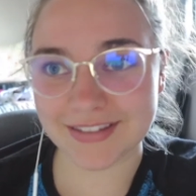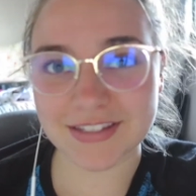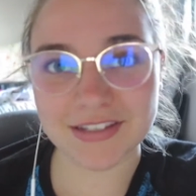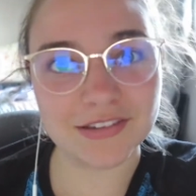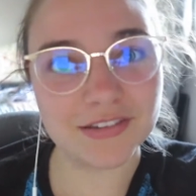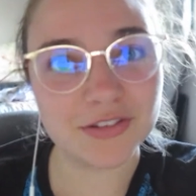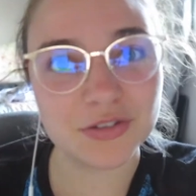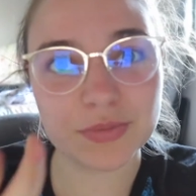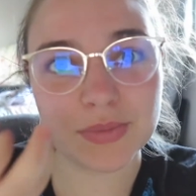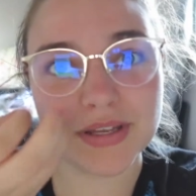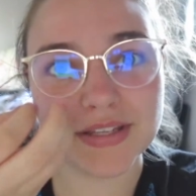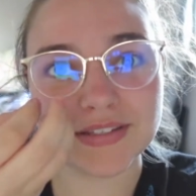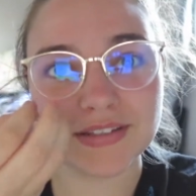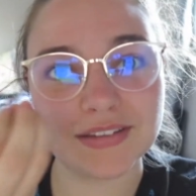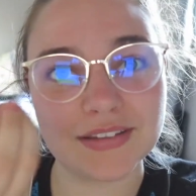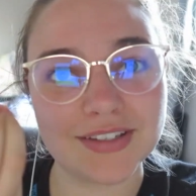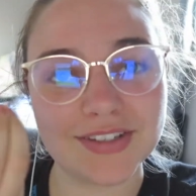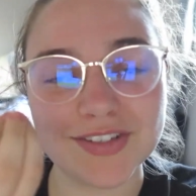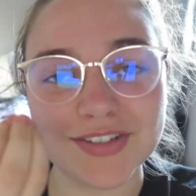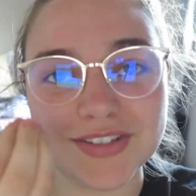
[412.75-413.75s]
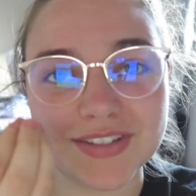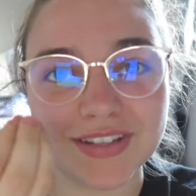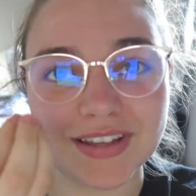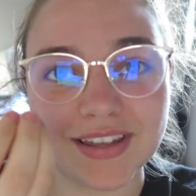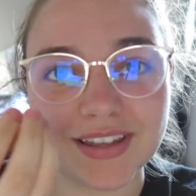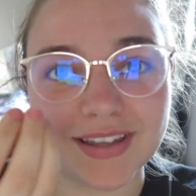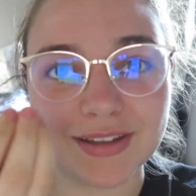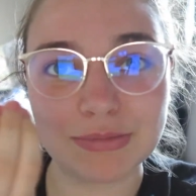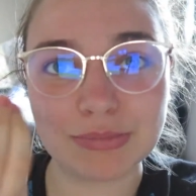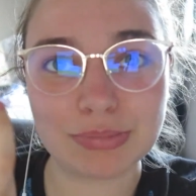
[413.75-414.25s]
so there's basically just
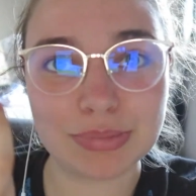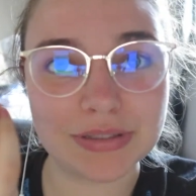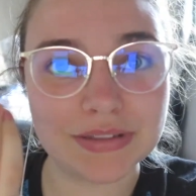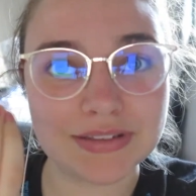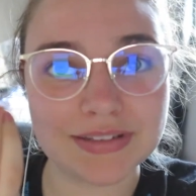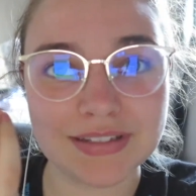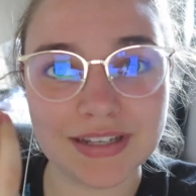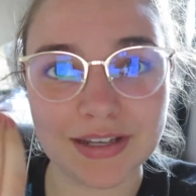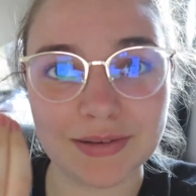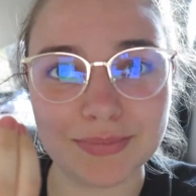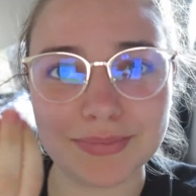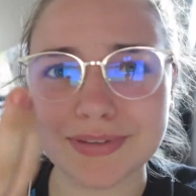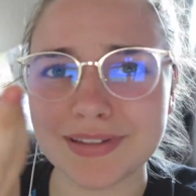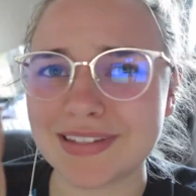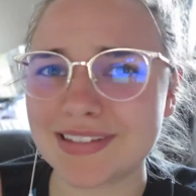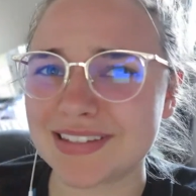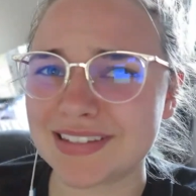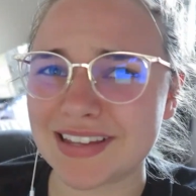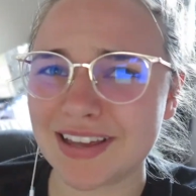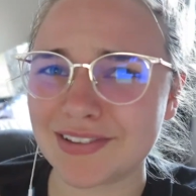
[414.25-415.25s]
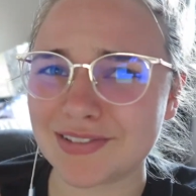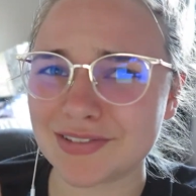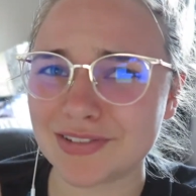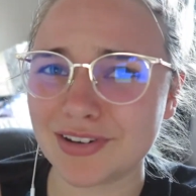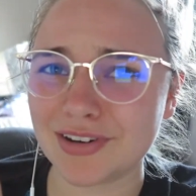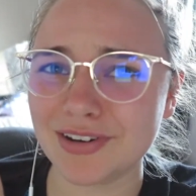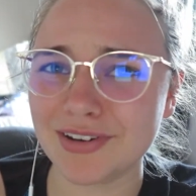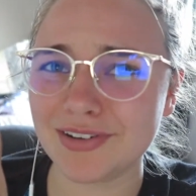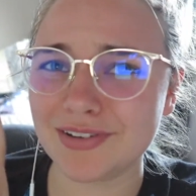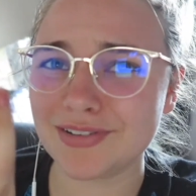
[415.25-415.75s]
like built up, sounds
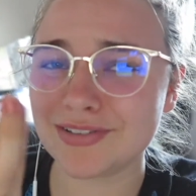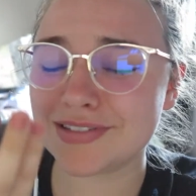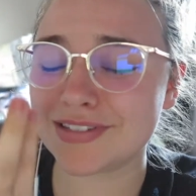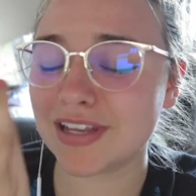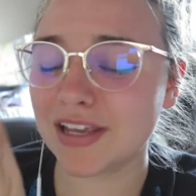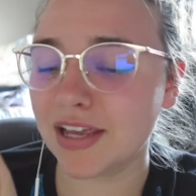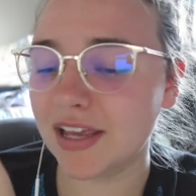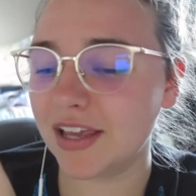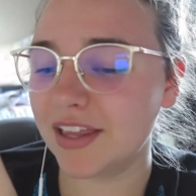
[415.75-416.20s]
gross,